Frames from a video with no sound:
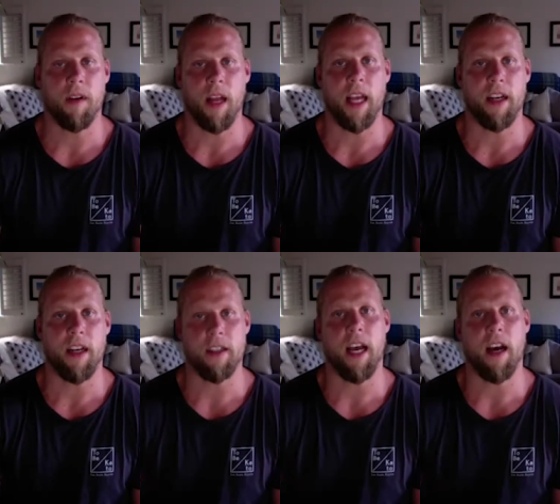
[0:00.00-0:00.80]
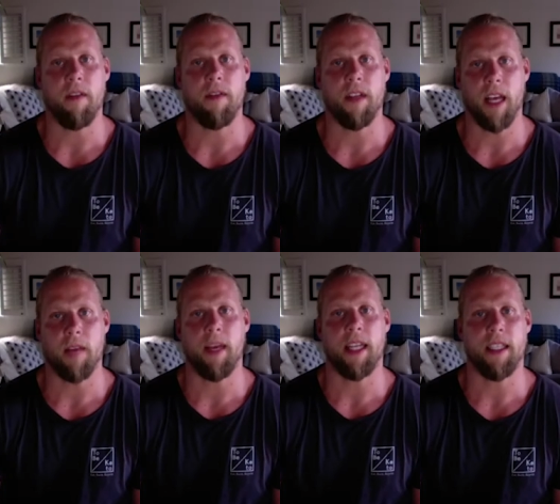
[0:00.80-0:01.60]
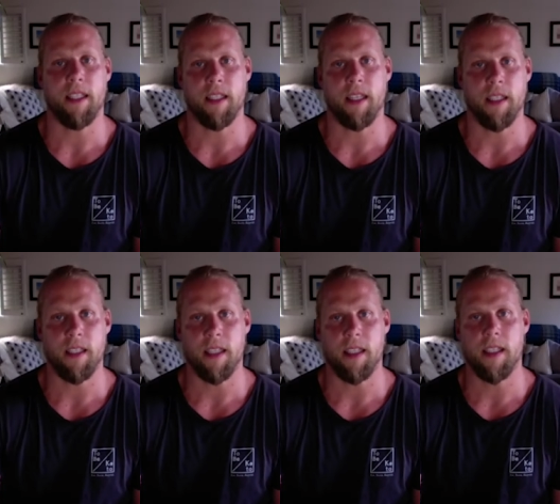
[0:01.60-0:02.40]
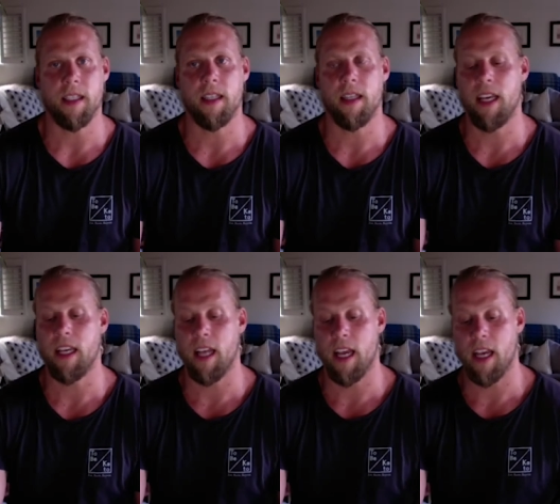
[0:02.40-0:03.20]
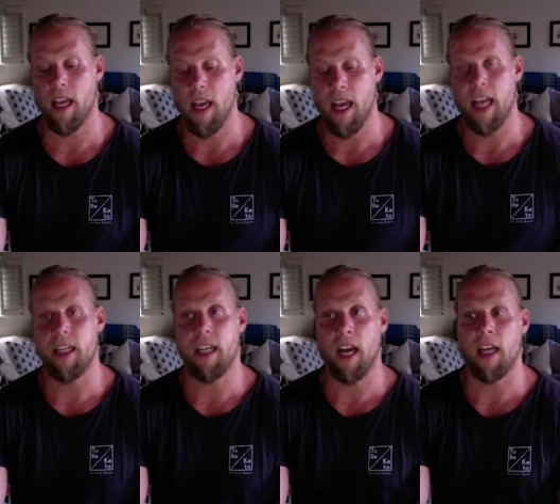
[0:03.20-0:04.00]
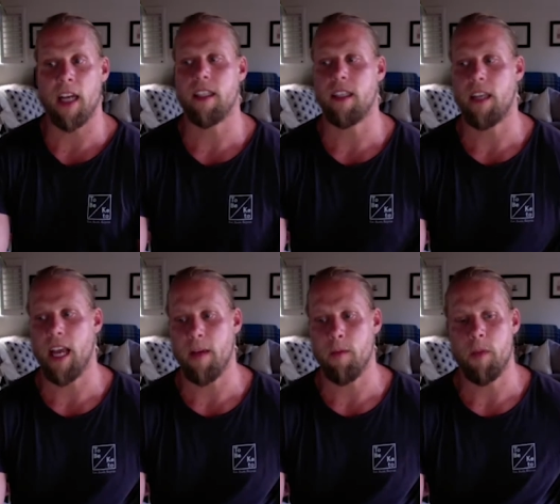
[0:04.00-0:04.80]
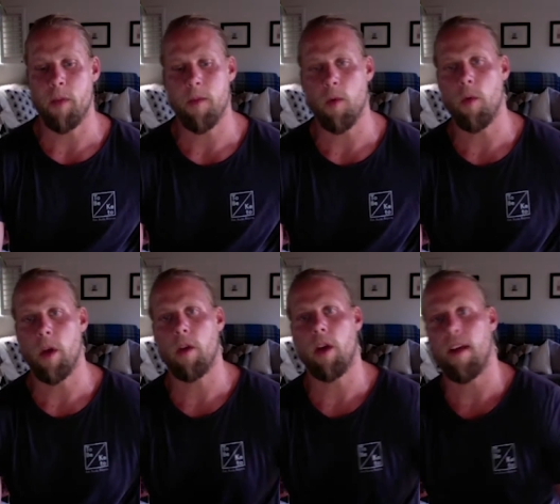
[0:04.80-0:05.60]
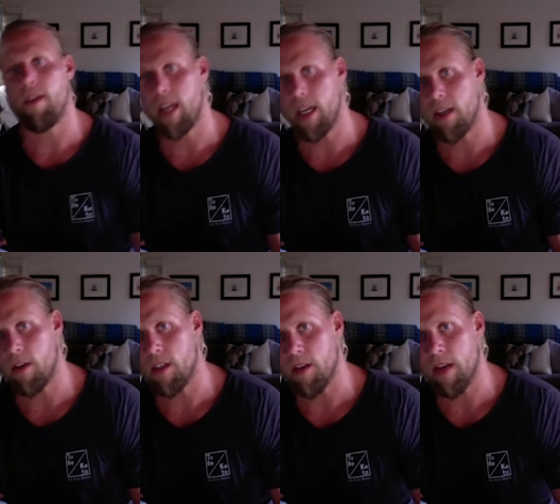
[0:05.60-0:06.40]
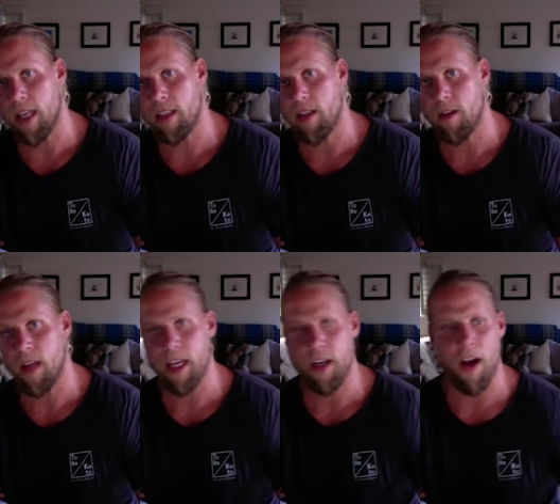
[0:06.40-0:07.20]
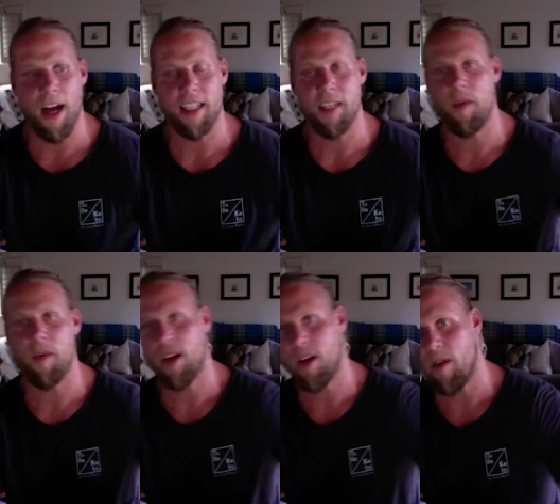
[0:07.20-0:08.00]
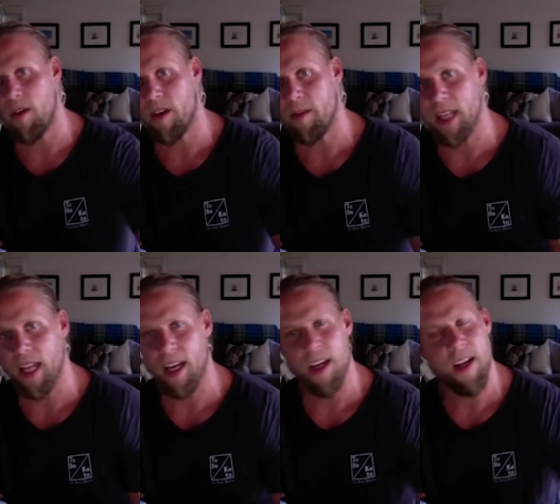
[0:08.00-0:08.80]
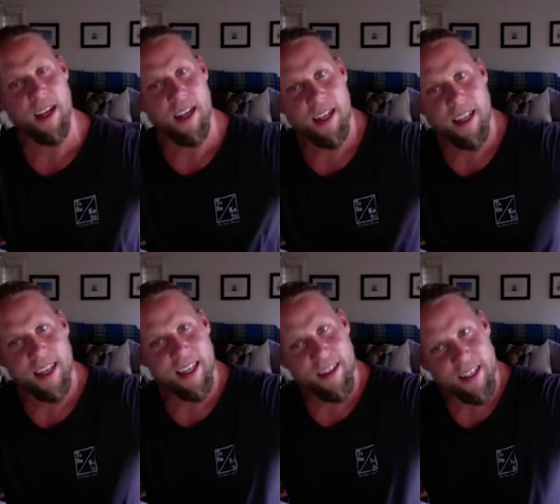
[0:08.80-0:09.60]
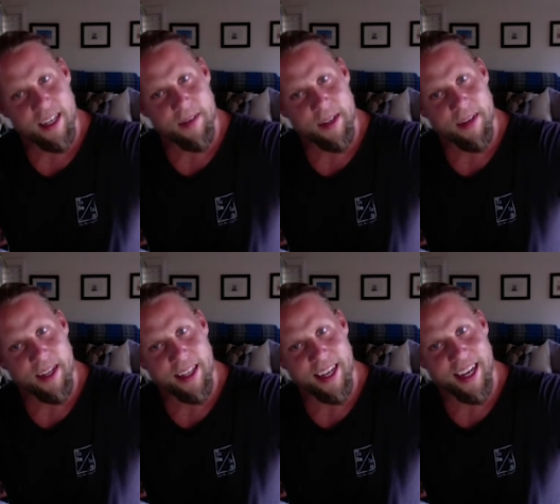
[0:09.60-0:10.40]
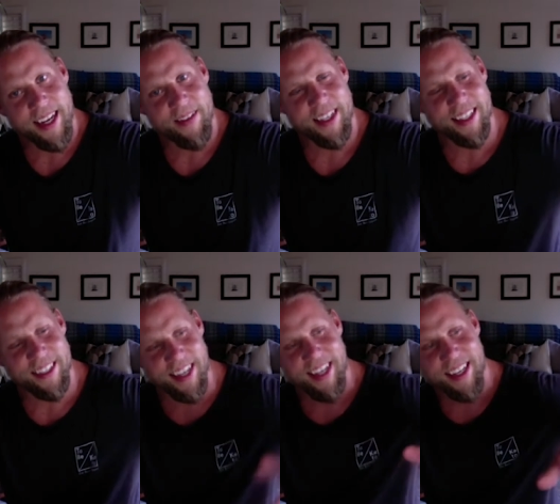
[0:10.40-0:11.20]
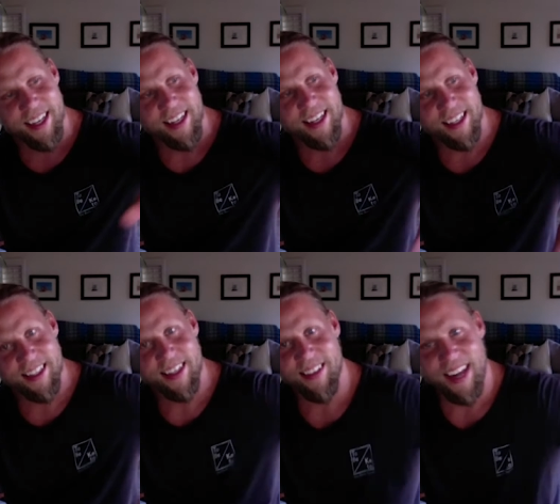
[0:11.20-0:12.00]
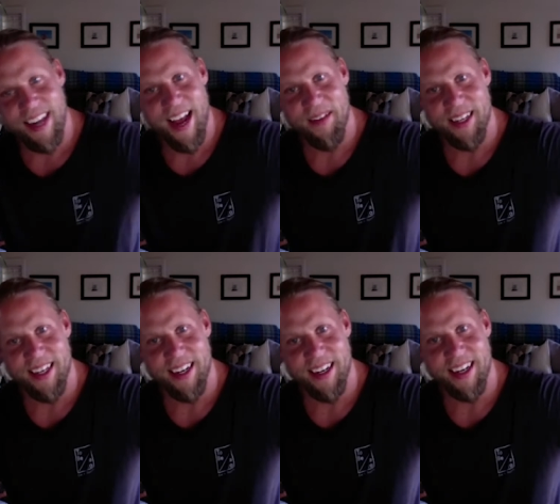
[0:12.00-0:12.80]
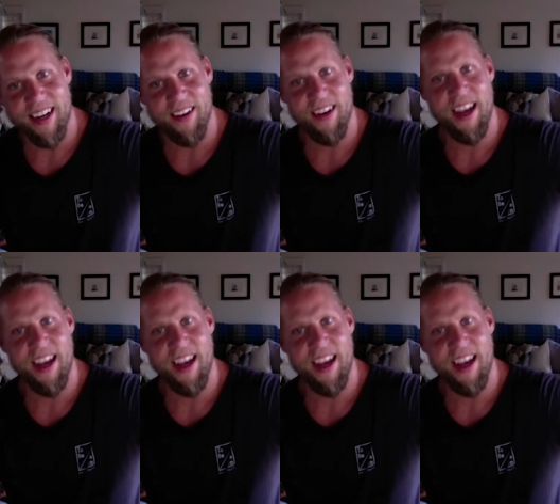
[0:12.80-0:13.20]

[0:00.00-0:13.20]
like yourself and like make these decisions consistently and like it does people will gravitate towards you and ask you like your auntie will come over and be like can you tell me about that because uh something happened here you know